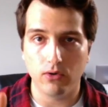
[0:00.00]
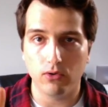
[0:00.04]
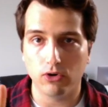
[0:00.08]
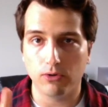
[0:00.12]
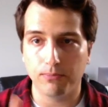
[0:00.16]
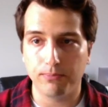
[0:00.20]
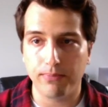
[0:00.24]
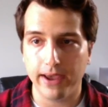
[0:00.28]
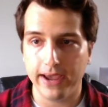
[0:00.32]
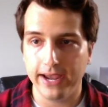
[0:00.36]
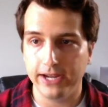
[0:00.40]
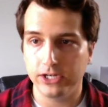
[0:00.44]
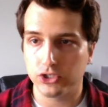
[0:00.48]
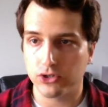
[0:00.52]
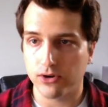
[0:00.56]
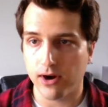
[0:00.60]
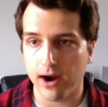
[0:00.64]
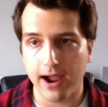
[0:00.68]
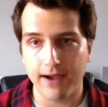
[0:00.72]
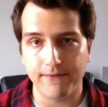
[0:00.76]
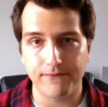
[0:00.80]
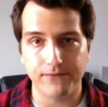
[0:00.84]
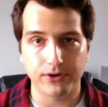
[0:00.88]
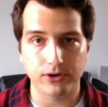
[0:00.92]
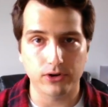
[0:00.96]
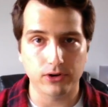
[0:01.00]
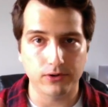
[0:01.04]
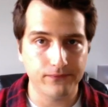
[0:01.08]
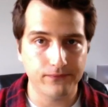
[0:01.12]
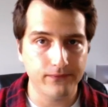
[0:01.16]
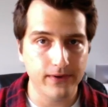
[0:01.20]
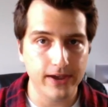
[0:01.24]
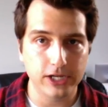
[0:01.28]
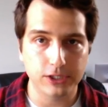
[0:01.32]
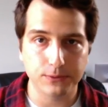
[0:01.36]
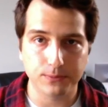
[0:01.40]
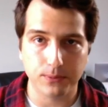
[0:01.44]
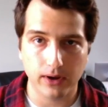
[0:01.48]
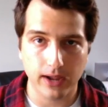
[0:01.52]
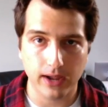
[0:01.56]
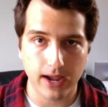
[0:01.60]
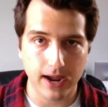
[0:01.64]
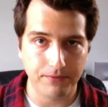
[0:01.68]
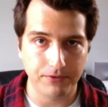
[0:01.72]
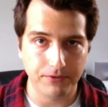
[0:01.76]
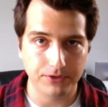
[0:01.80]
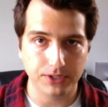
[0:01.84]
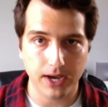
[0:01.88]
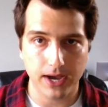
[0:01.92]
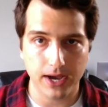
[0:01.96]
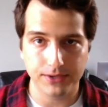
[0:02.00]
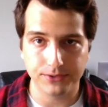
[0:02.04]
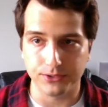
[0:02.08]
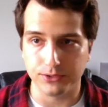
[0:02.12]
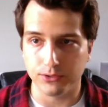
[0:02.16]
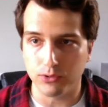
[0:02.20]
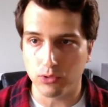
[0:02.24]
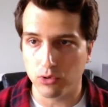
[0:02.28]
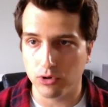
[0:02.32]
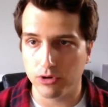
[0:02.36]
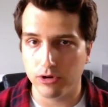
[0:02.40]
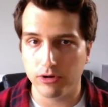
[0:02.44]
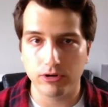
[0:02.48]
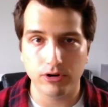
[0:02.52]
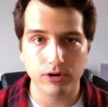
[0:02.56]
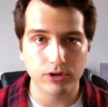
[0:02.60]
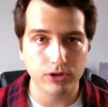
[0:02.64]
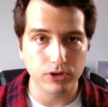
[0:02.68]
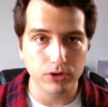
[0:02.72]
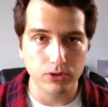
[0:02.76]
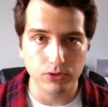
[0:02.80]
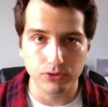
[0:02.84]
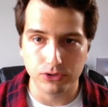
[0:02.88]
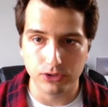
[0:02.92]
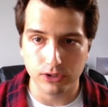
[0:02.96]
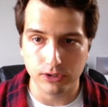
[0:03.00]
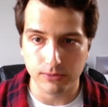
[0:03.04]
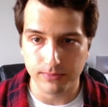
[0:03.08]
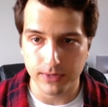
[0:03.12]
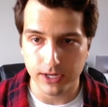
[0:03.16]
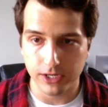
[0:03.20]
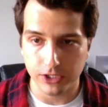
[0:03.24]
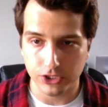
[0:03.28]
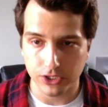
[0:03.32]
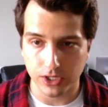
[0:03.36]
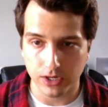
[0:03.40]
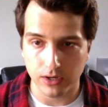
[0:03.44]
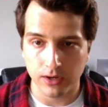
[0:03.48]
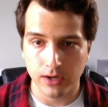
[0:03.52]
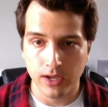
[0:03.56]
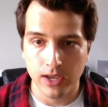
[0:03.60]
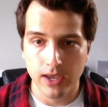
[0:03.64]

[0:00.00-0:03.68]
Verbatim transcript: or paid traffic or Facebook advertising or you're a YouTube ninja,